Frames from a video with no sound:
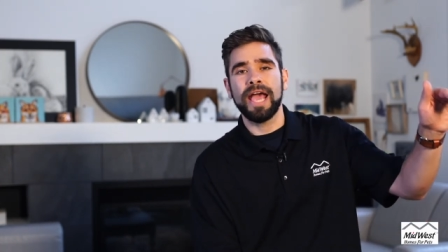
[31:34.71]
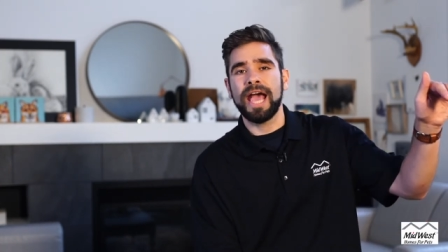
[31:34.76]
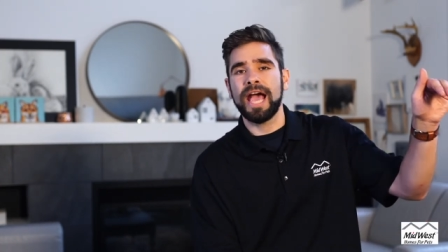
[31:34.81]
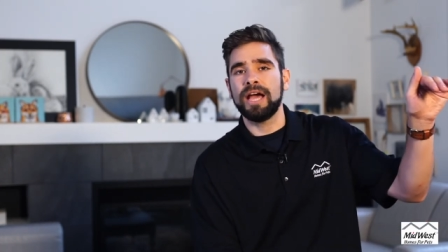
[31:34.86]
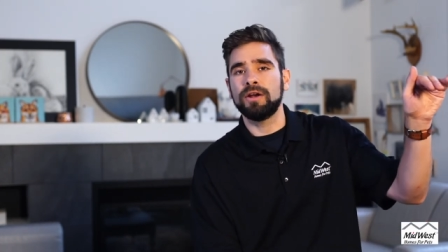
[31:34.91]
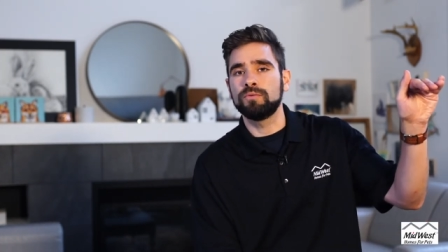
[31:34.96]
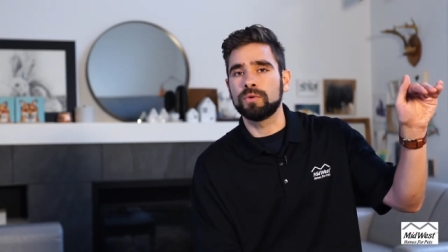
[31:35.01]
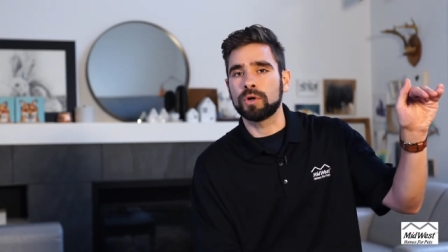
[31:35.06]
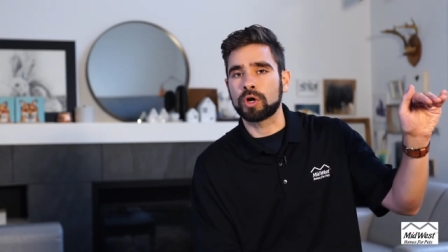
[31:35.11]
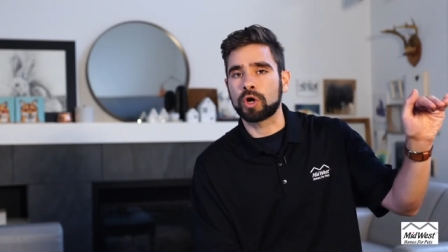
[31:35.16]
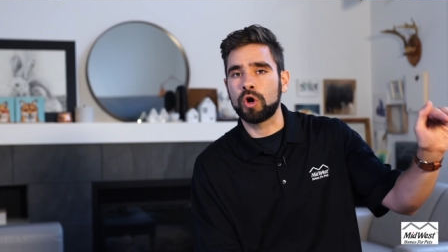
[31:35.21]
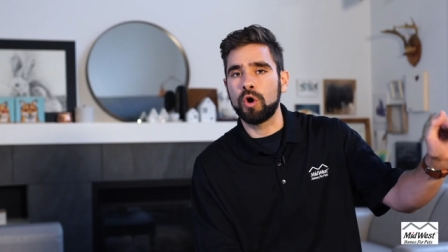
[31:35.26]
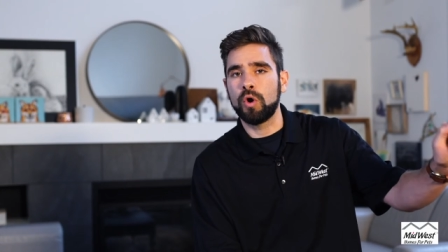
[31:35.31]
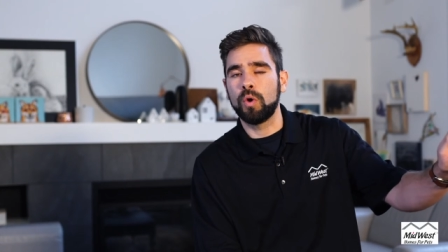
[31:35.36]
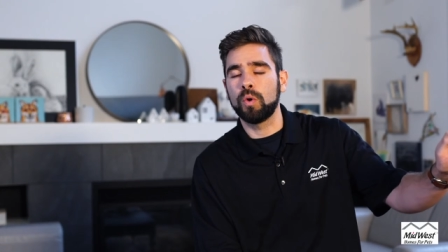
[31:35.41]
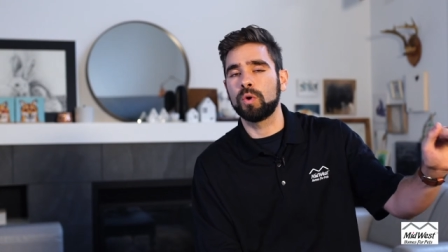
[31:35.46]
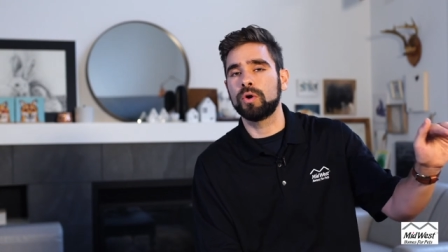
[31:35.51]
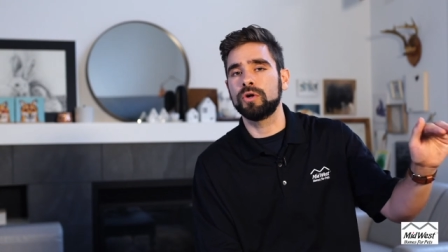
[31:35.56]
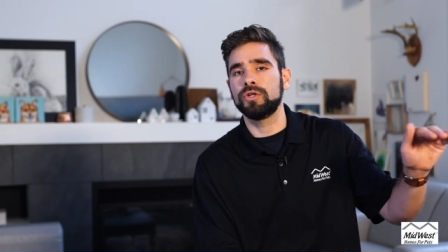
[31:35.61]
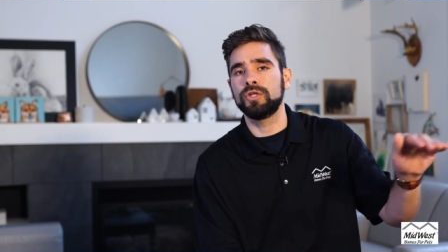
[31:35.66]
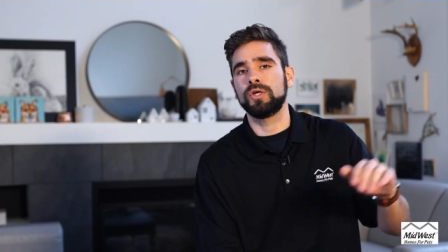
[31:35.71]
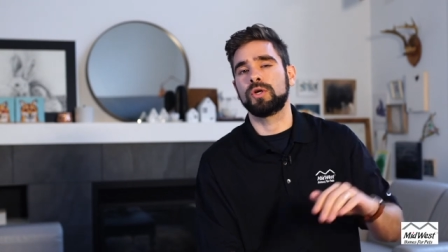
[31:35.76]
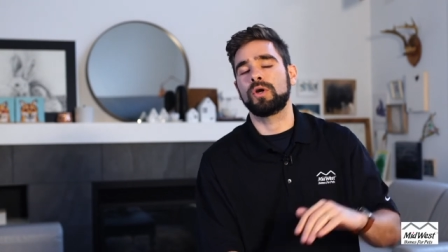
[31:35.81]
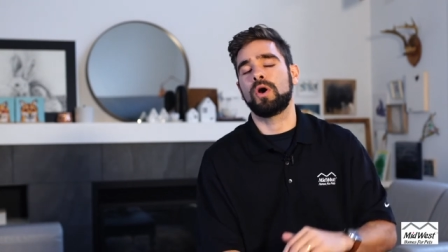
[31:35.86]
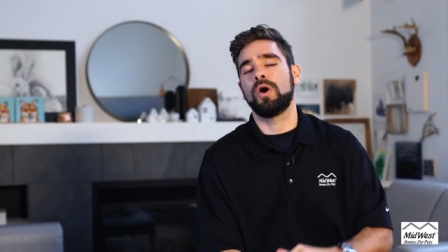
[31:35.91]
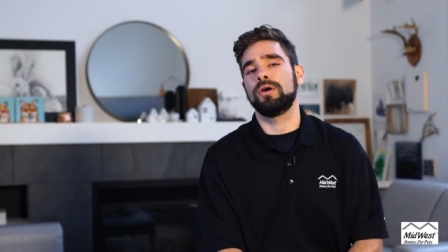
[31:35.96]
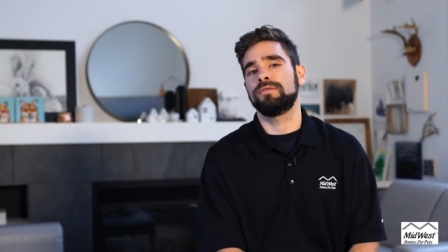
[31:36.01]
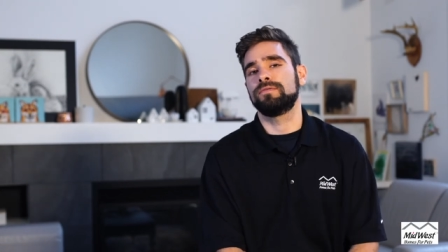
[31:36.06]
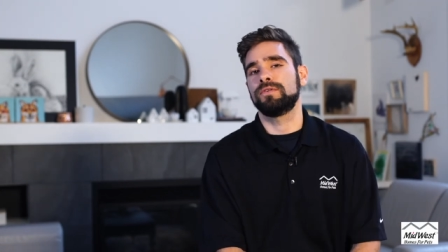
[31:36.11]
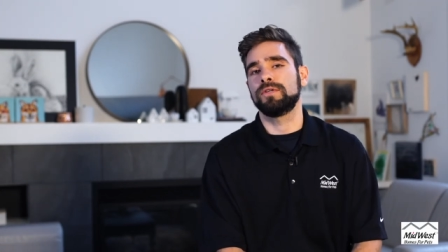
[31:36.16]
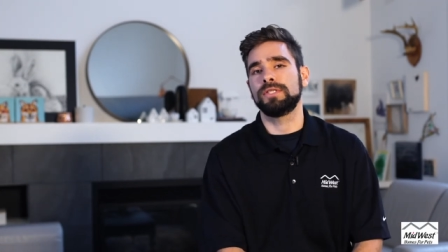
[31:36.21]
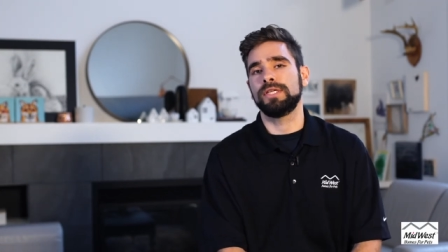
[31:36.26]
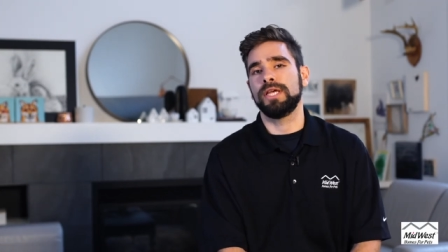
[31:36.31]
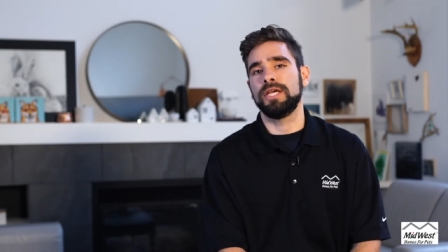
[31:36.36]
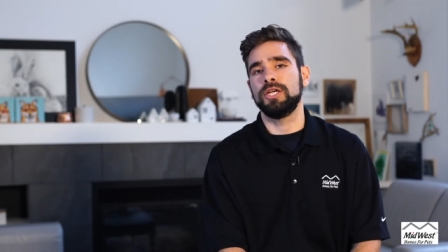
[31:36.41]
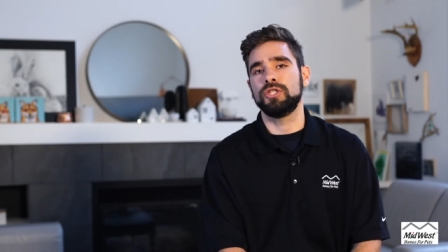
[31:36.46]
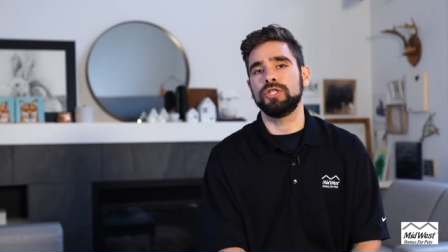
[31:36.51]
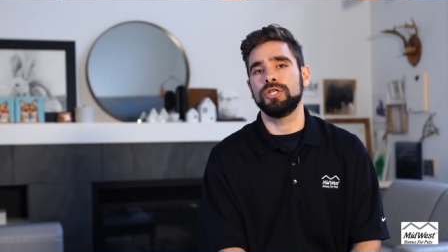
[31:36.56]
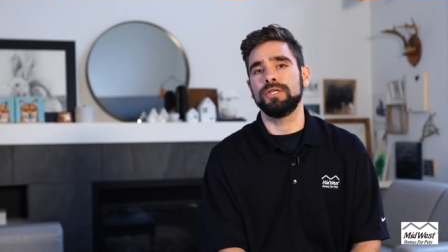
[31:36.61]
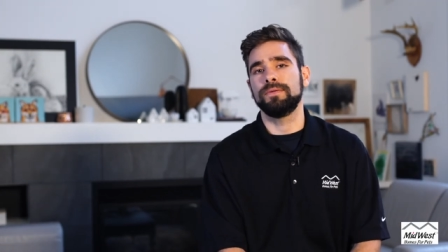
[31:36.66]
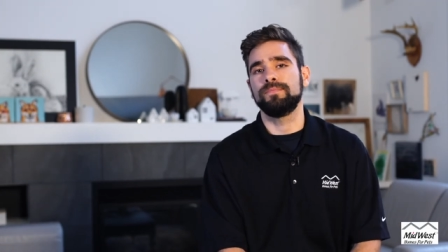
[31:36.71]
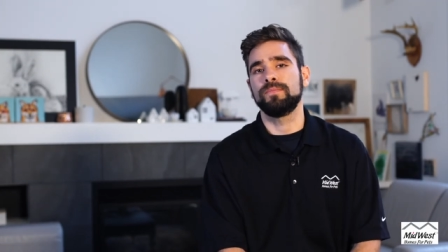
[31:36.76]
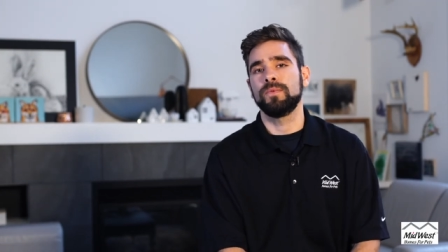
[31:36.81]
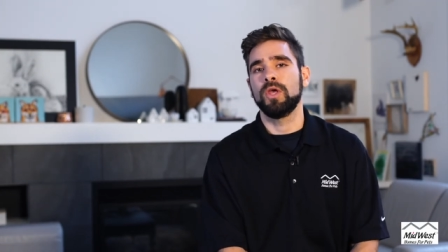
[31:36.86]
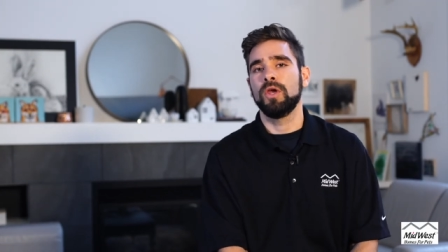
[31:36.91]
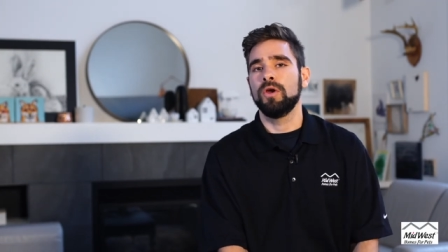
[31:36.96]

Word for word: and record your conversation.